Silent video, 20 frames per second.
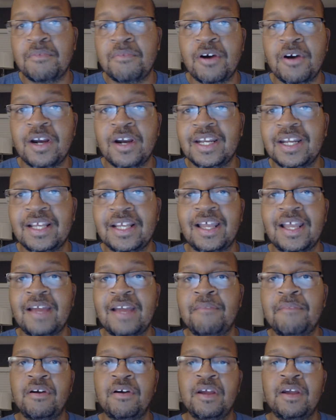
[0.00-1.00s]
marketing
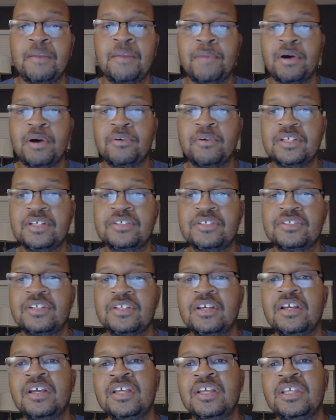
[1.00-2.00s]
librarian bonus,
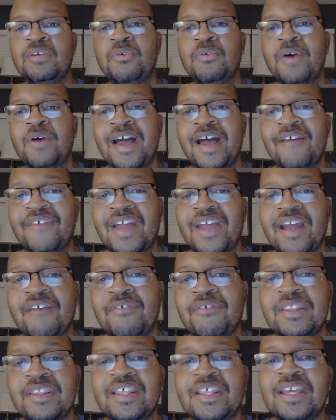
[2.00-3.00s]
you will have
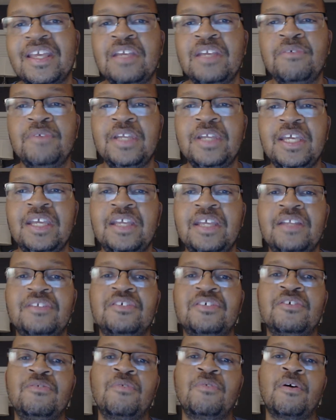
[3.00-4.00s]
everything you need
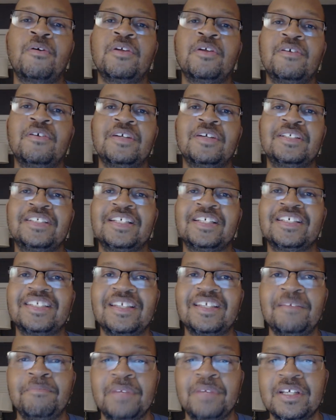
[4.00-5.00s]
to grow your
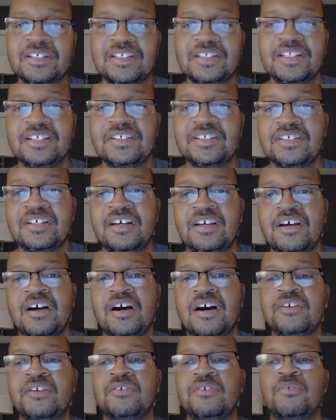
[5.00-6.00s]
existing business
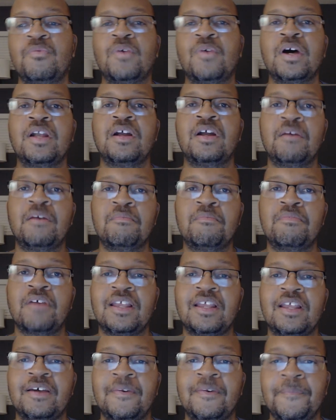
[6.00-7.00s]
under one
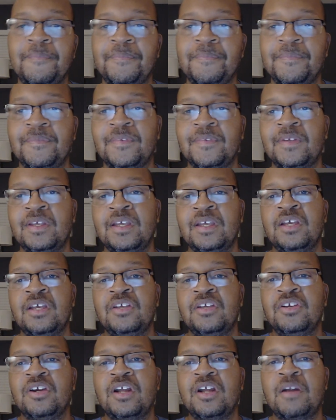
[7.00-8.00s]
umbrella.
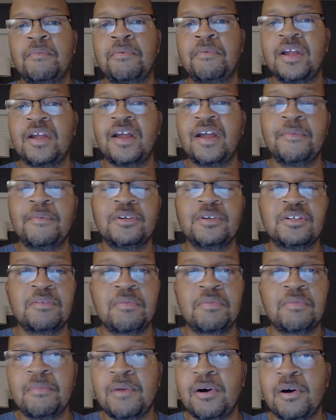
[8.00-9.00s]
You're going to be able to
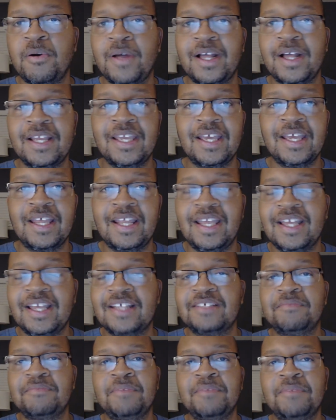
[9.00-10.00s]
promote, again,
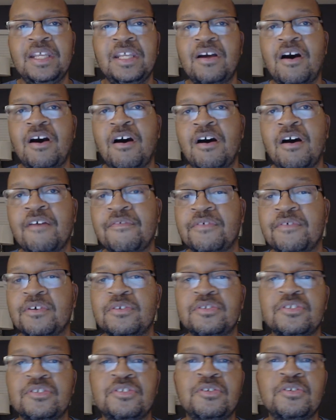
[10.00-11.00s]
as many
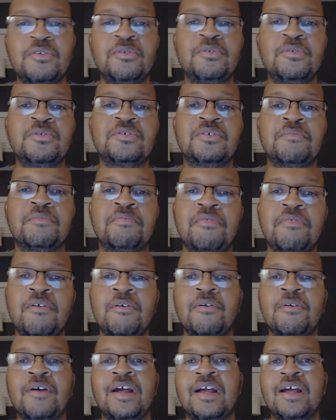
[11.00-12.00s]
offers, tools, or
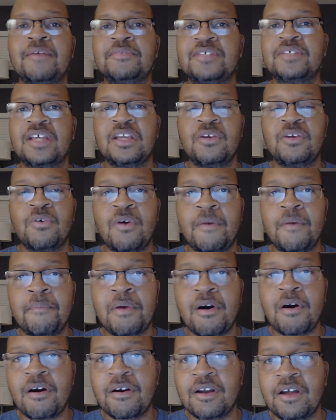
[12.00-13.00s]
programs that you are a
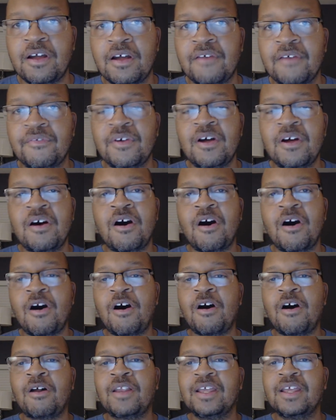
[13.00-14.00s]
part of,
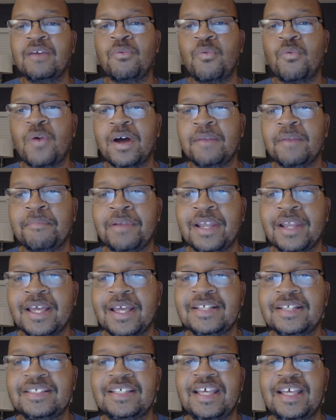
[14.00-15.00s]
all in one
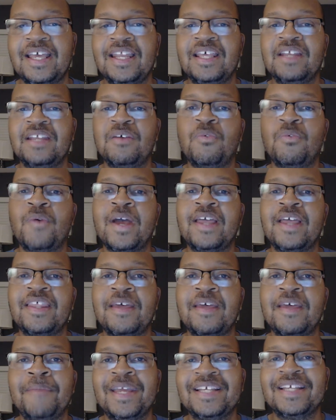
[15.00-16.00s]
place and in a way
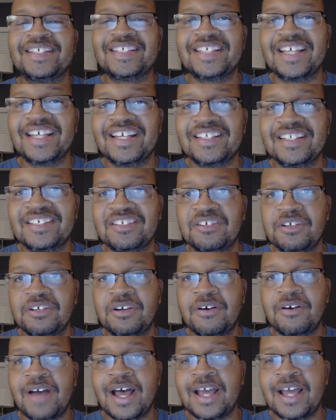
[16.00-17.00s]
that makes sense to
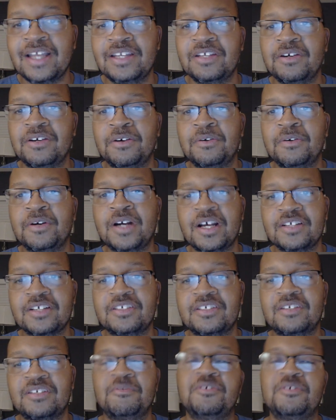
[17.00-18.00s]
your ideal
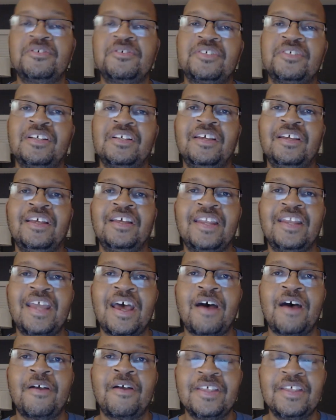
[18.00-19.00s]
customers.
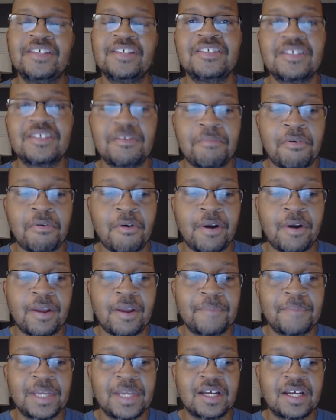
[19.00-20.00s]
Now, this is
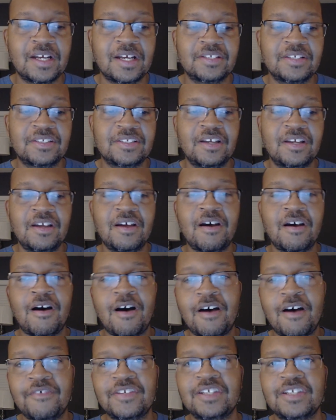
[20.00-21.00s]
important because
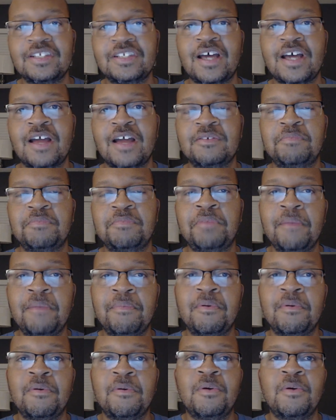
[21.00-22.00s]
oftentimes
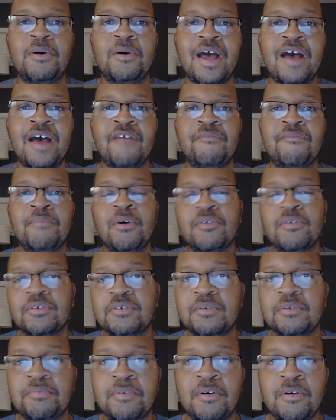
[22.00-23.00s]
people will have
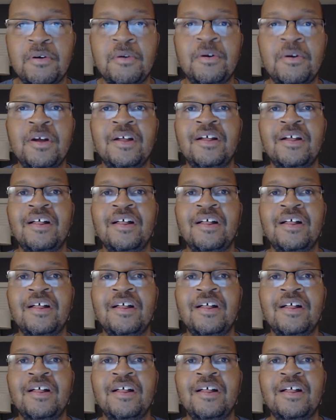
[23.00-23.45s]
multiple